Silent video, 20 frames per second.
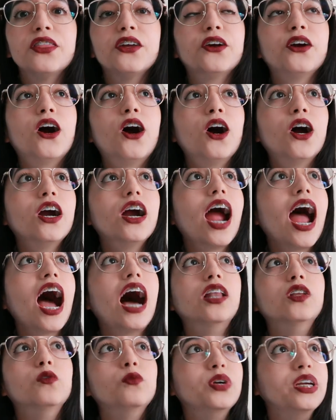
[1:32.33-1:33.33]
there are
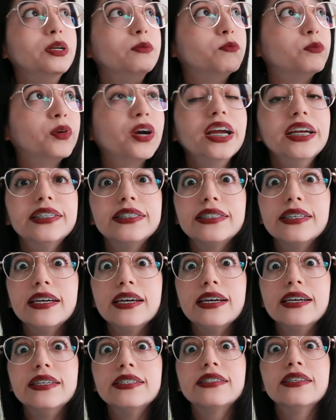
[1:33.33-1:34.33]
Halloween
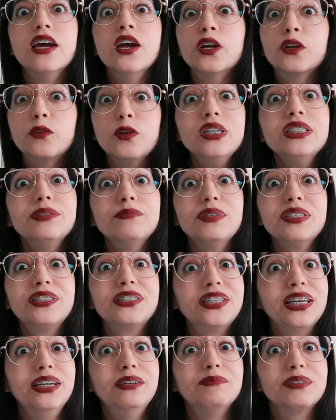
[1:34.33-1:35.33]
braces,
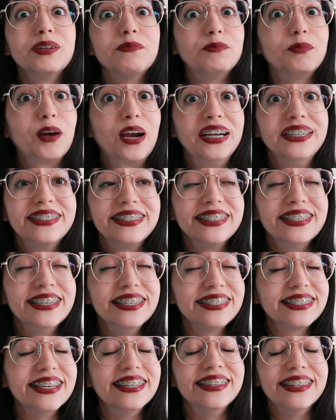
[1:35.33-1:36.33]
Christmas themed
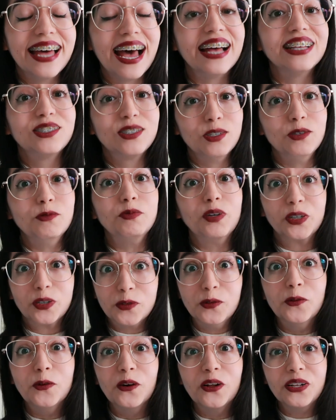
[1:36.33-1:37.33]
braces, and that's super
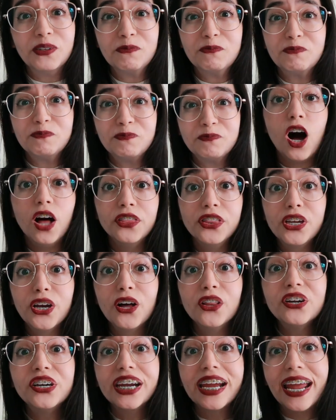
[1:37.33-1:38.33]
cool. On the
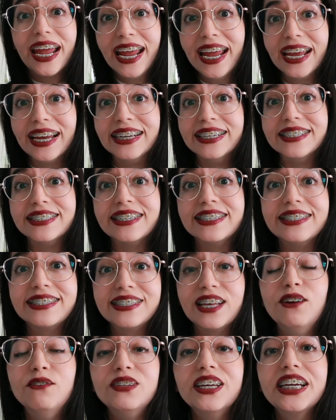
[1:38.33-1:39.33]
other hand,
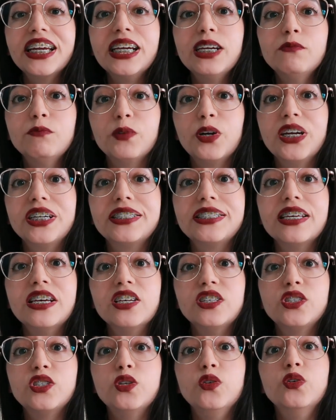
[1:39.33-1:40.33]
self-ligating
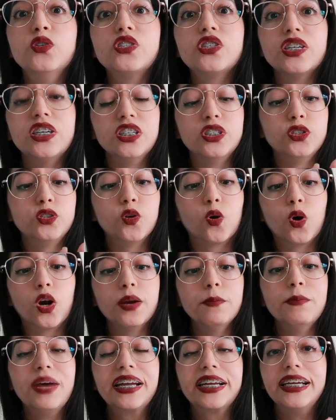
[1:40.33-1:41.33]
braces use a
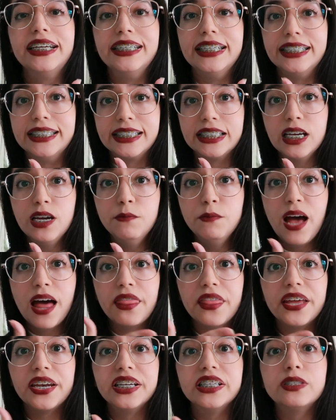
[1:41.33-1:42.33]
door mechanism
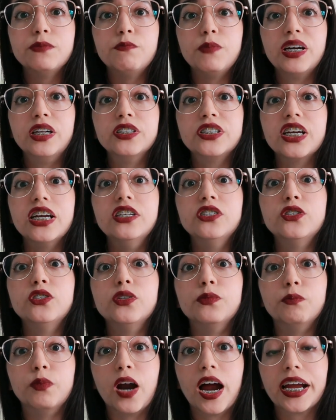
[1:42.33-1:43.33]
that is built into
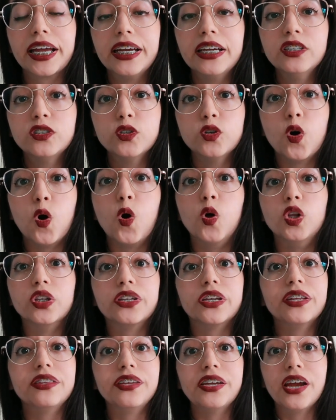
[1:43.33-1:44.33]
the bracket to
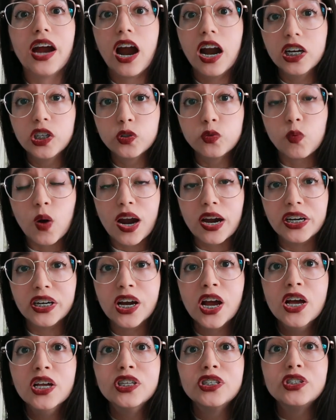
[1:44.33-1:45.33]
hold the arch
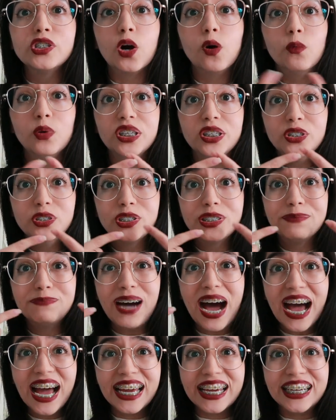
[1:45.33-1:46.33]
wire. So when you
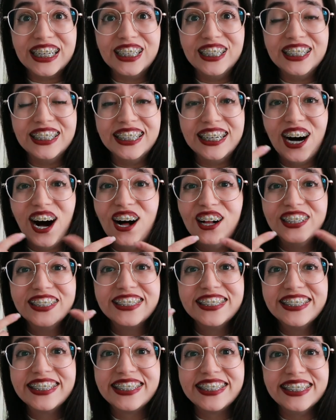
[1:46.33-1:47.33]
smile, all
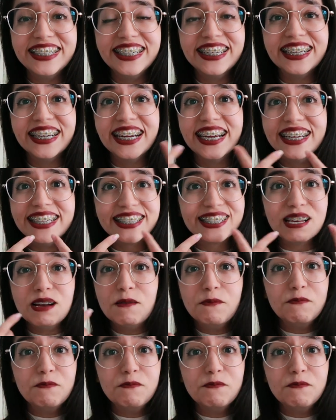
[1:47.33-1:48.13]
you see is